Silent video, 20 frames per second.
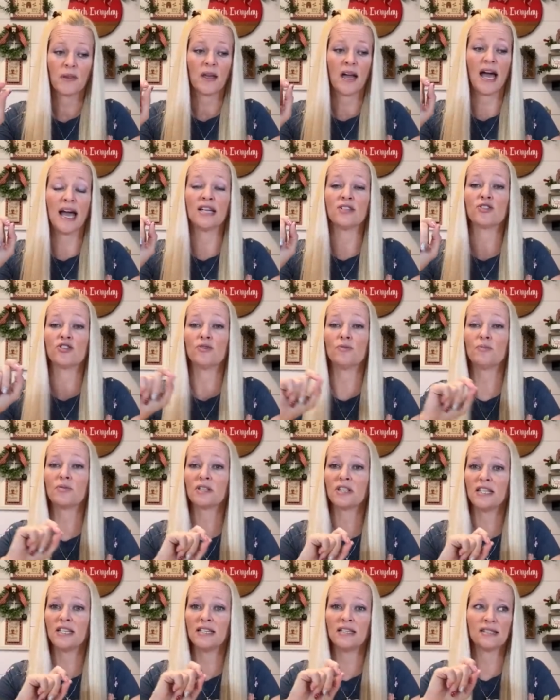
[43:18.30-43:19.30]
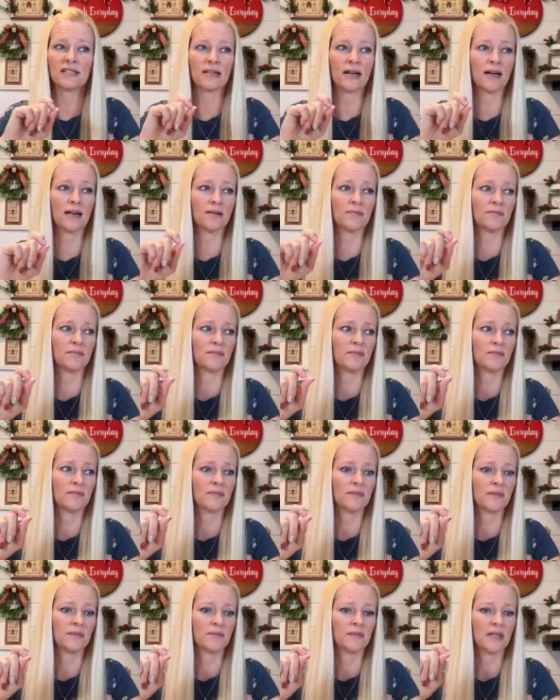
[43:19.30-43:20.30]
And to please, um,
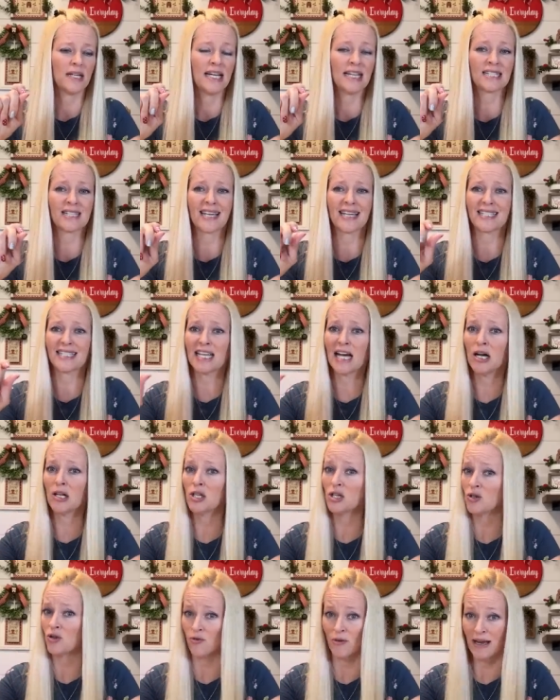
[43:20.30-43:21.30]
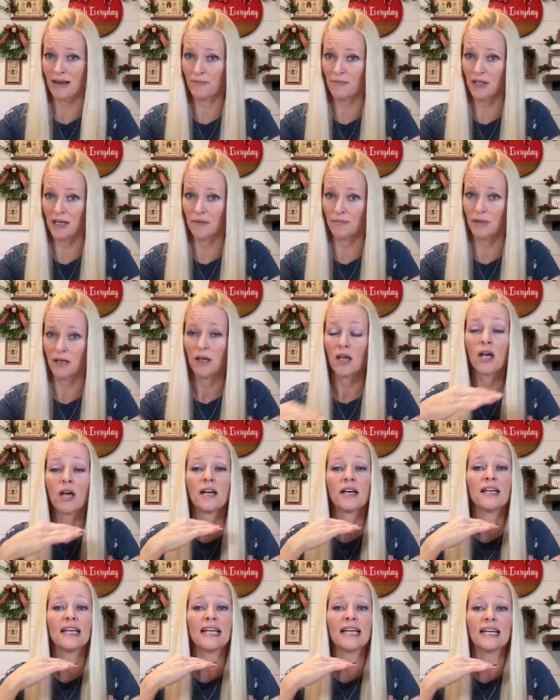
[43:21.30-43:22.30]
it's like telegram them.
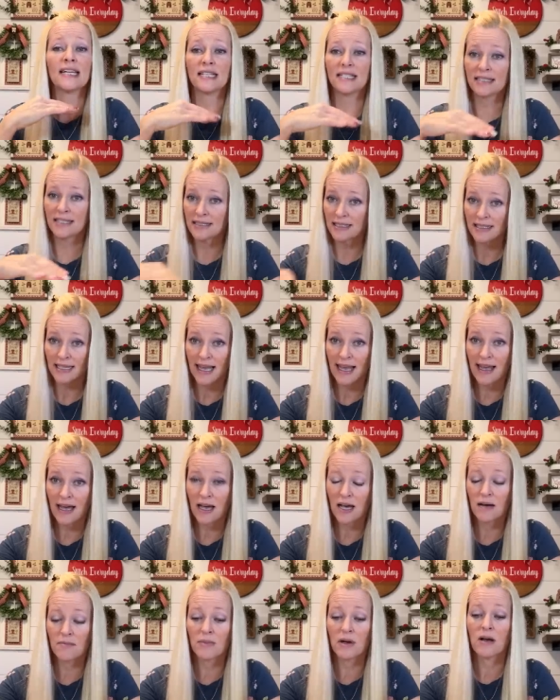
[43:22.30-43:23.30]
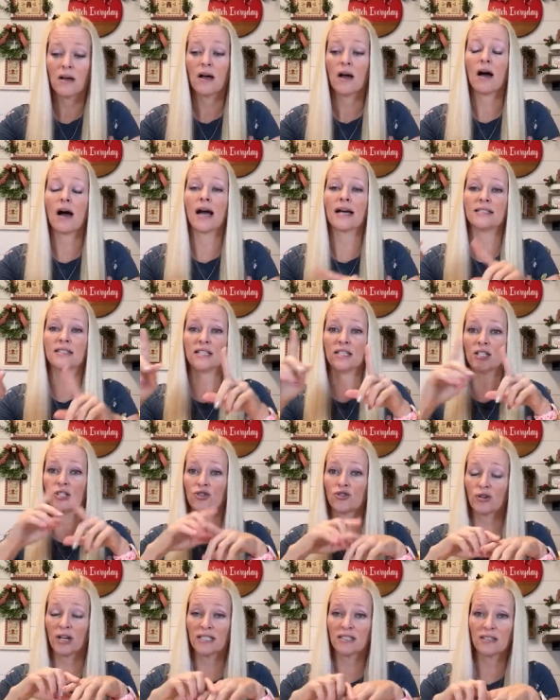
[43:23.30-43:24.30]
It is a scam. I did
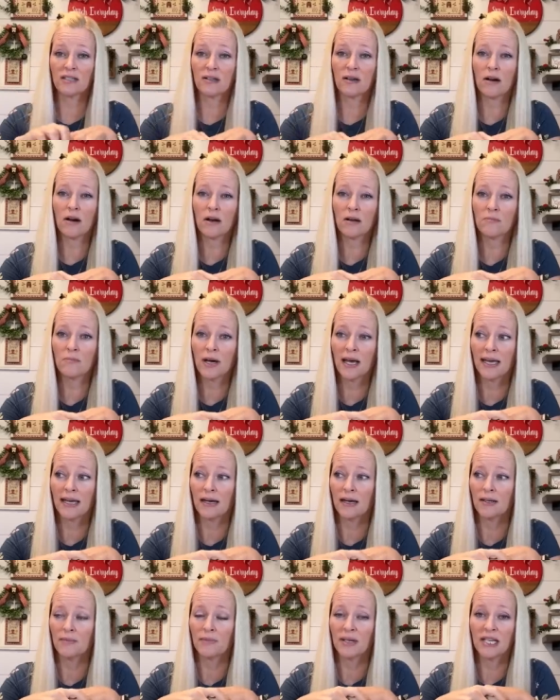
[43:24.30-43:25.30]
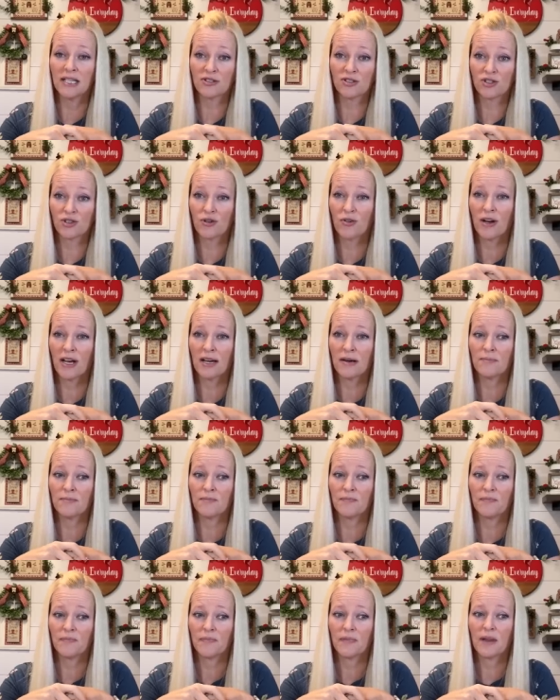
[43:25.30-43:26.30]
address it on my um,
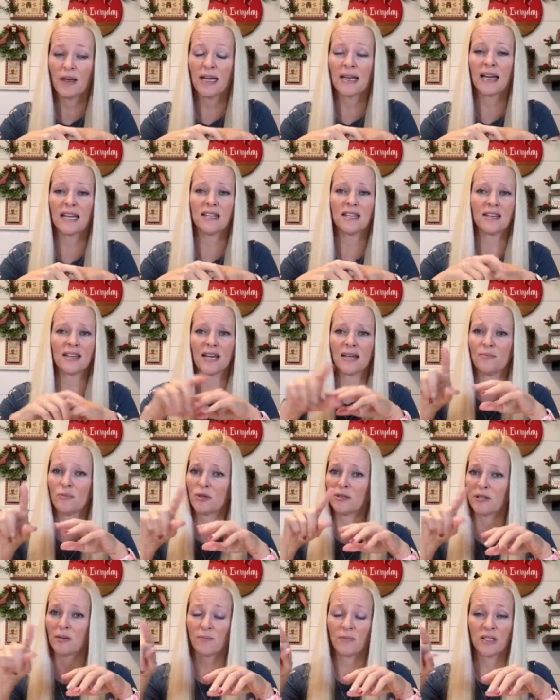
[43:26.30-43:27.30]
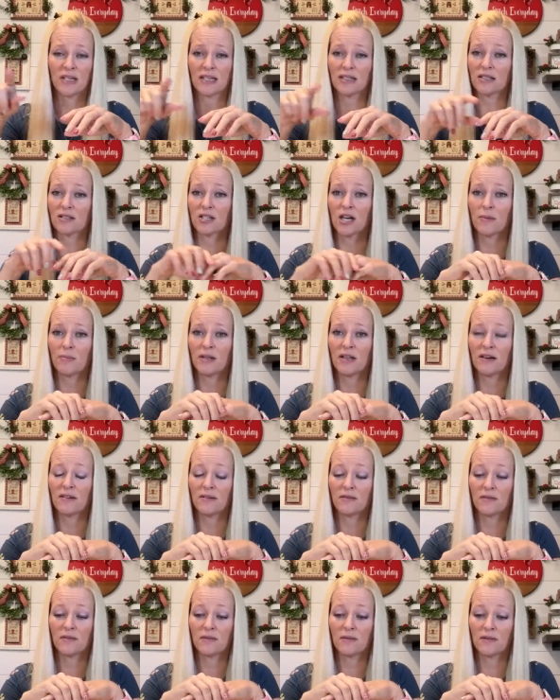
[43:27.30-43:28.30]
Instagram, and I think I put something at the top of
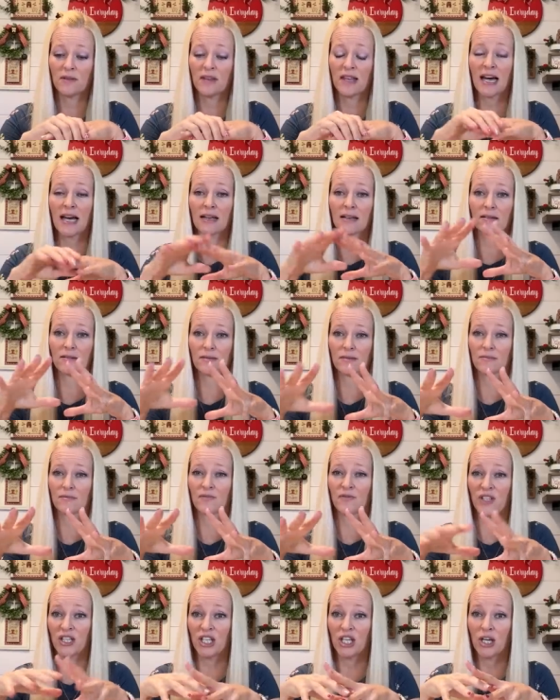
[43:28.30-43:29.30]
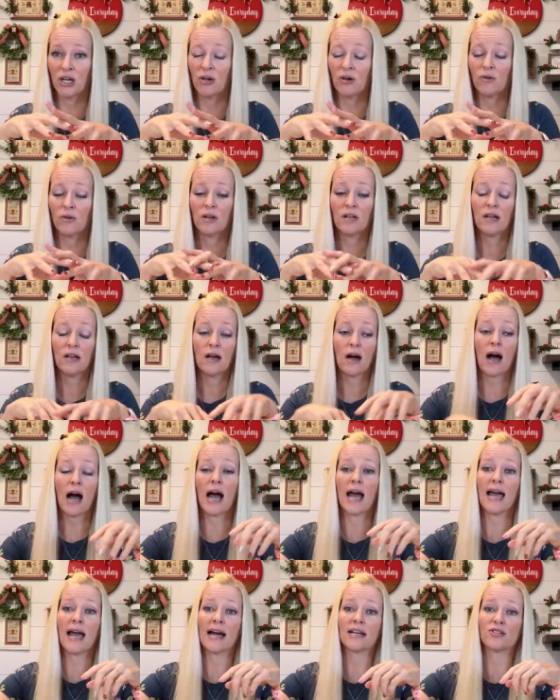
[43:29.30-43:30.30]
that that video.
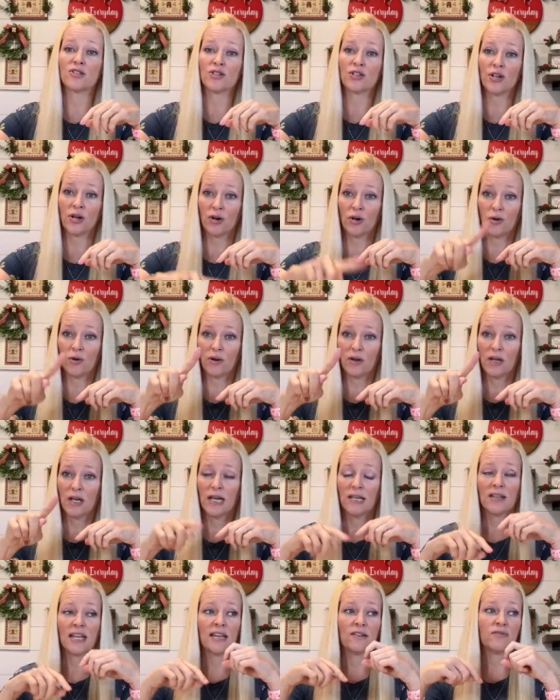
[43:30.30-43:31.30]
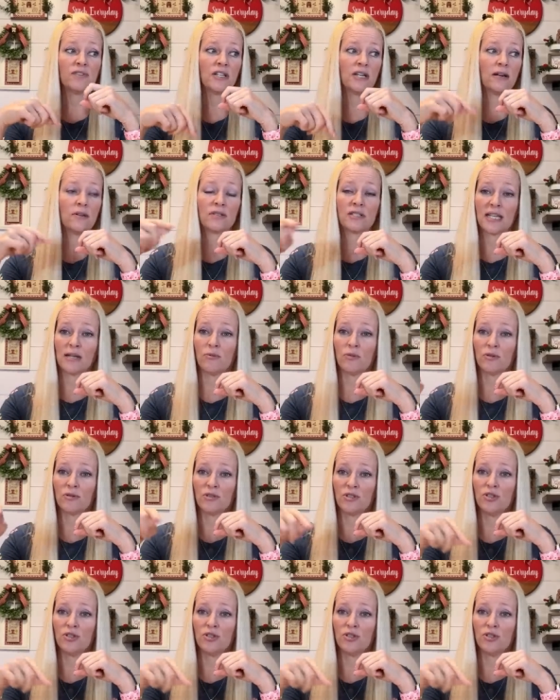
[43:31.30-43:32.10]
I had to go. Thankfully, I was able.